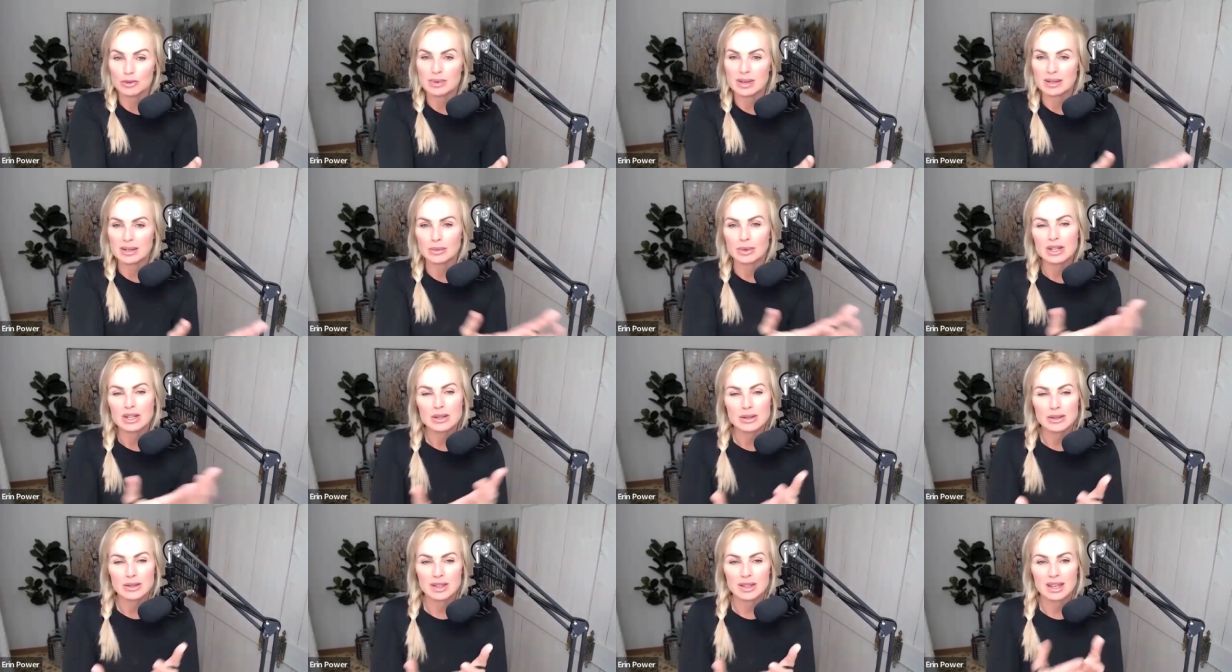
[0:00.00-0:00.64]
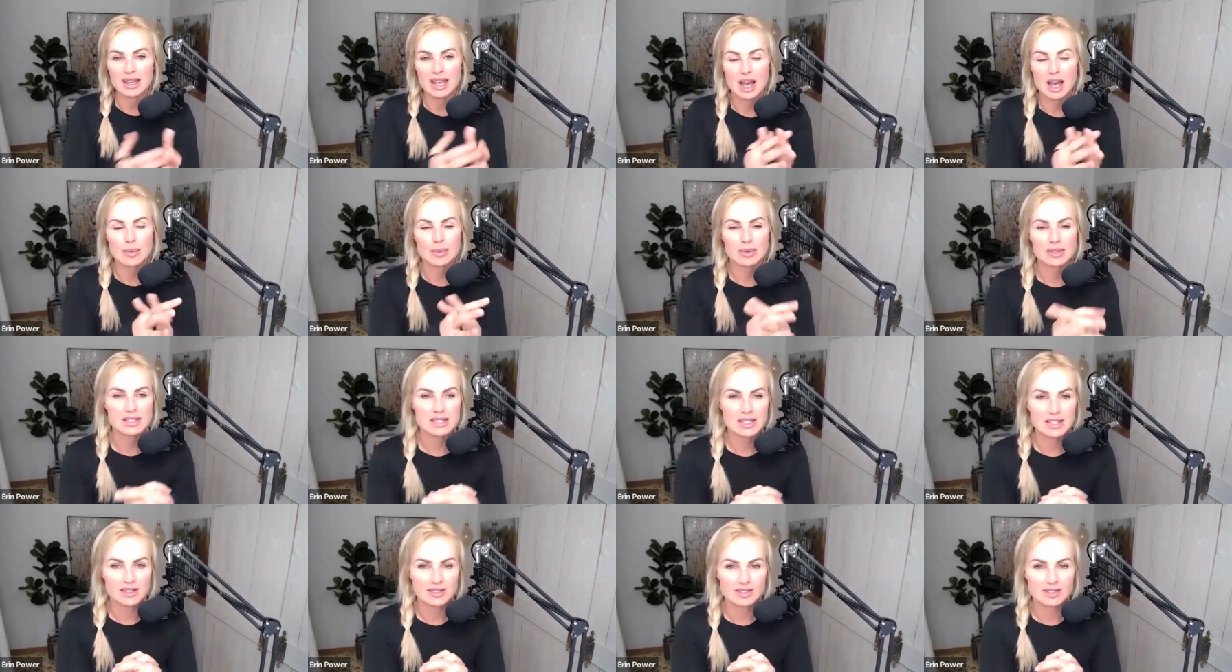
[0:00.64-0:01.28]
But what do you think
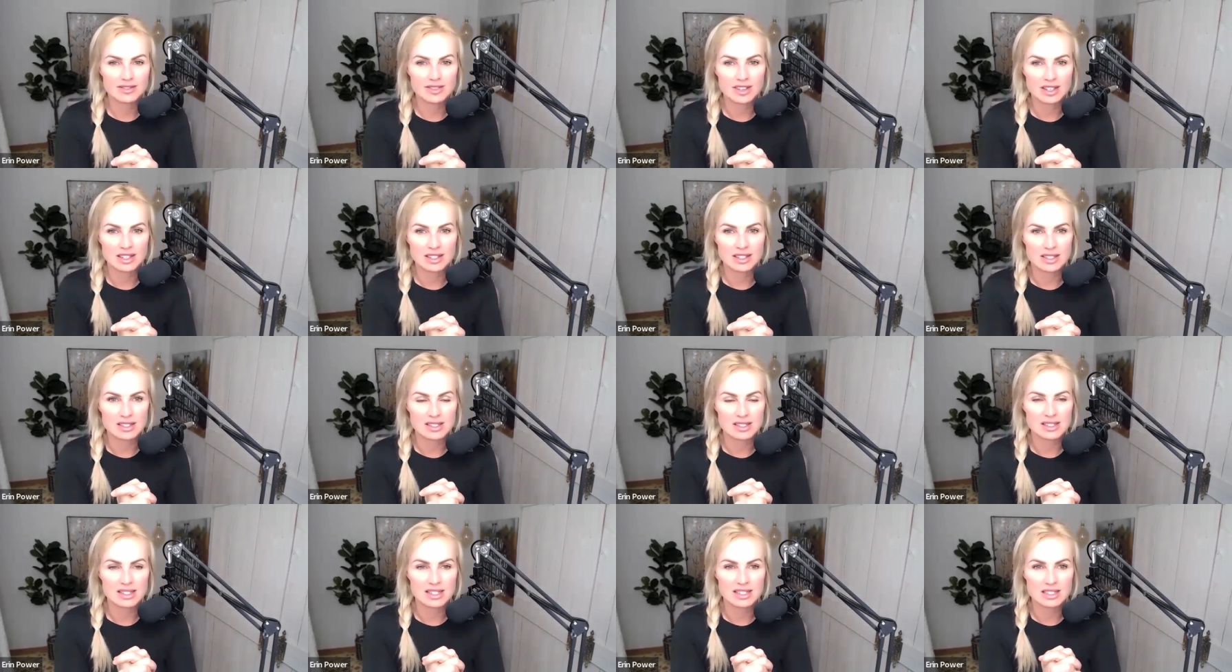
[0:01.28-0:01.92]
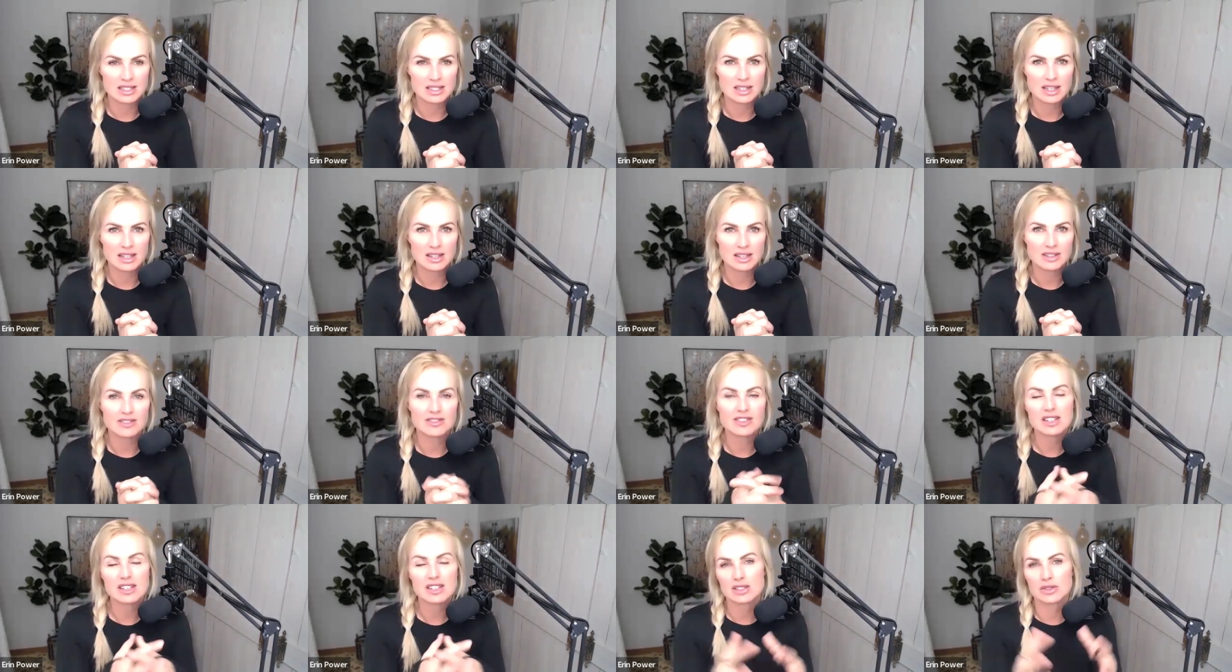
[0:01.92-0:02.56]
happens in the fitness in, in
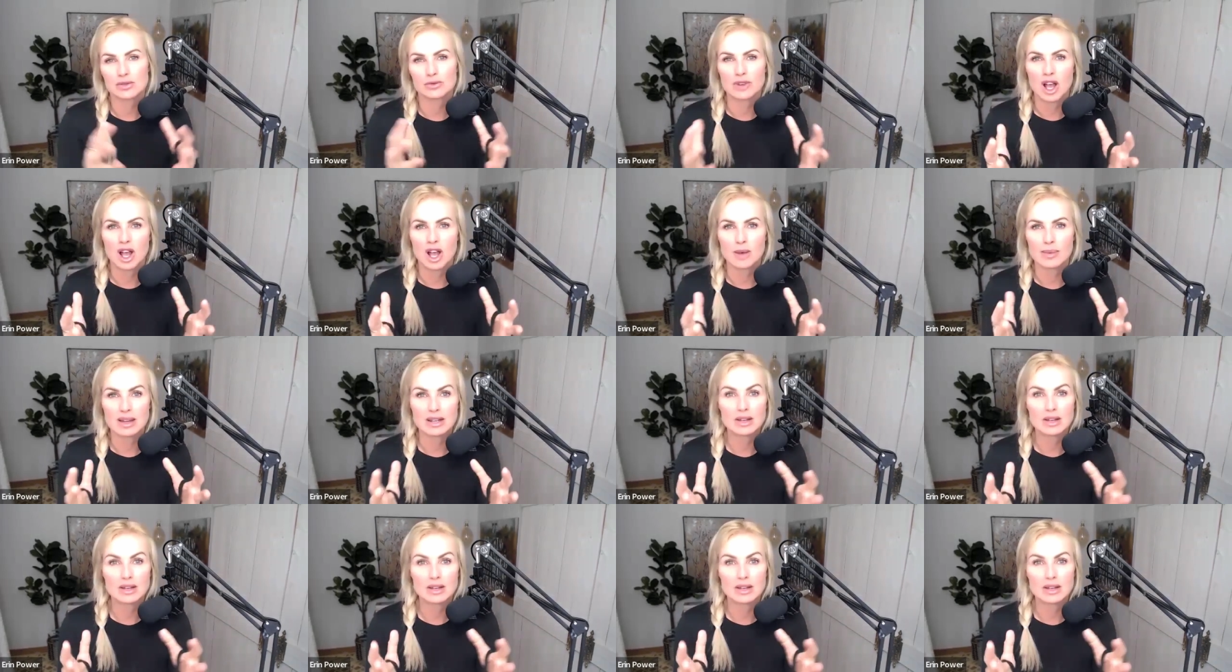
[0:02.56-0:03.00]
the fitness realm?